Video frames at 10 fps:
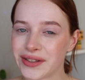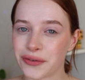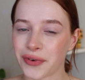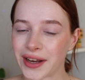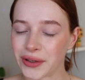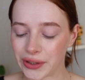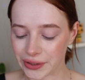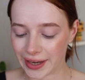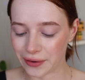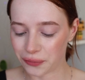do the final
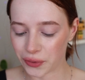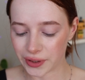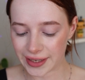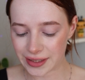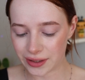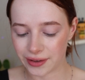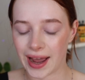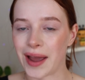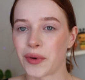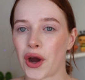look, and for this look
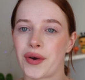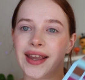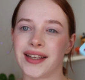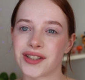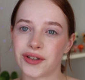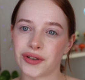I'm going into the